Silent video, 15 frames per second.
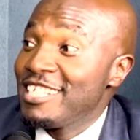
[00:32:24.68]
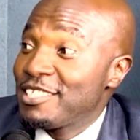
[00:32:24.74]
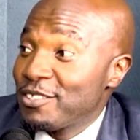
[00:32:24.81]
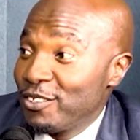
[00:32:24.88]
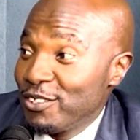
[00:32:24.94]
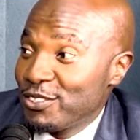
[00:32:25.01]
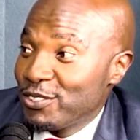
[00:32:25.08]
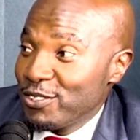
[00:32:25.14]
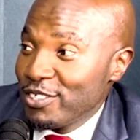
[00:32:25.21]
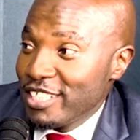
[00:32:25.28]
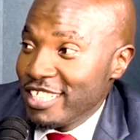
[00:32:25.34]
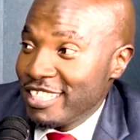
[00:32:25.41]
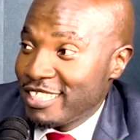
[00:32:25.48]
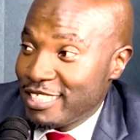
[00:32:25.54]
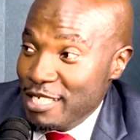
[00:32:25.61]
is
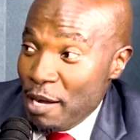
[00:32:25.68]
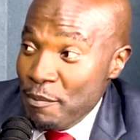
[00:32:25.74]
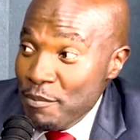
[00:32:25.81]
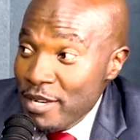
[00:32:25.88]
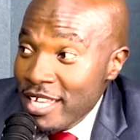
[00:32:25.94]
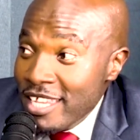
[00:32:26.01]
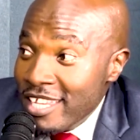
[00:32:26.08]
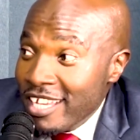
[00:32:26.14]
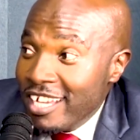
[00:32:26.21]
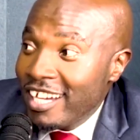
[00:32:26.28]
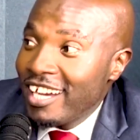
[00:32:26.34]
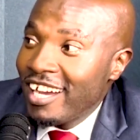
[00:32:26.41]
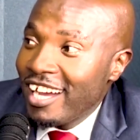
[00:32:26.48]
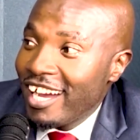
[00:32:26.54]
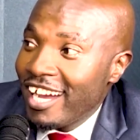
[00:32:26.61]
also is the
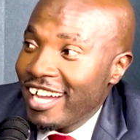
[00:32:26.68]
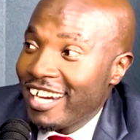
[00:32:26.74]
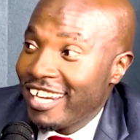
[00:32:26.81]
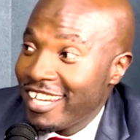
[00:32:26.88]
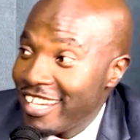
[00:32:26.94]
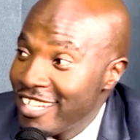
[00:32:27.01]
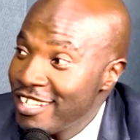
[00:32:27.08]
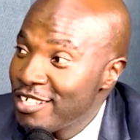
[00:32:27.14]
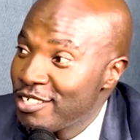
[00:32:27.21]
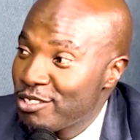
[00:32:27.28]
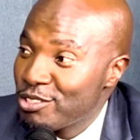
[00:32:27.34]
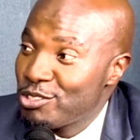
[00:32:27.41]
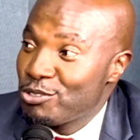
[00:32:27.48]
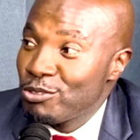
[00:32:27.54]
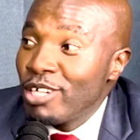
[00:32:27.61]
america ready
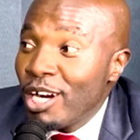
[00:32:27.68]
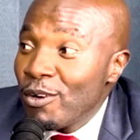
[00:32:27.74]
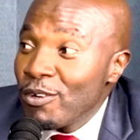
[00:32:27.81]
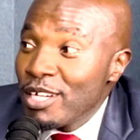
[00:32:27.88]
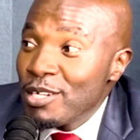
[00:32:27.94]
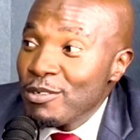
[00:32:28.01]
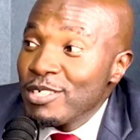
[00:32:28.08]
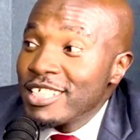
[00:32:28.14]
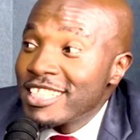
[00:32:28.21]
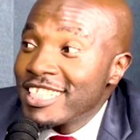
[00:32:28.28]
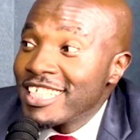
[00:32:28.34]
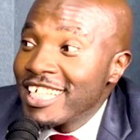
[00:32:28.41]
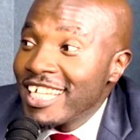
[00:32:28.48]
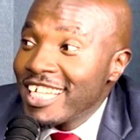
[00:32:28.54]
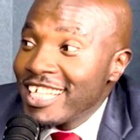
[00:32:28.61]
to do away with
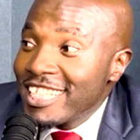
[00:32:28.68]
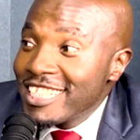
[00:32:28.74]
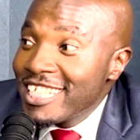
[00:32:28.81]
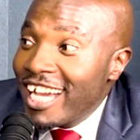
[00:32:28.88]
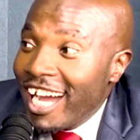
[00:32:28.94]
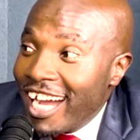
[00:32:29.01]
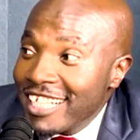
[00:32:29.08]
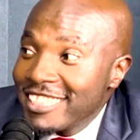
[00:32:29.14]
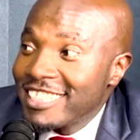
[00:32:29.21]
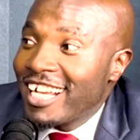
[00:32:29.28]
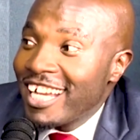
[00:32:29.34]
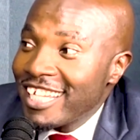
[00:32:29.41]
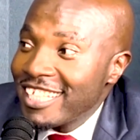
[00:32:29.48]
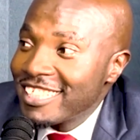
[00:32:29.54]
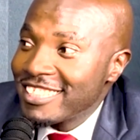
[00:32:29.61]
the
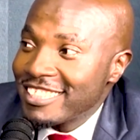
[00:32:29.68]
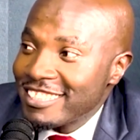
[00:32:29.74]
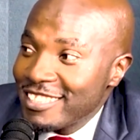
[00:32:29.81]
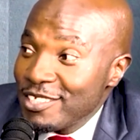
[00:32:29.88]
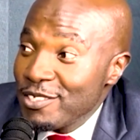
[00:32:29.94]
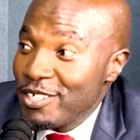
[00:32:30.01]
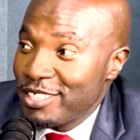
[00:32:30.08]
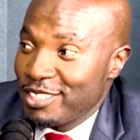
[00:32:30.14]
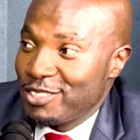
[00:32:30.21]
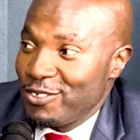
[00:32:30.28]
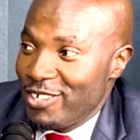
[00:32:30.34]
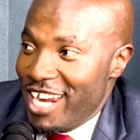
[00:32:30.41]
hard currency the us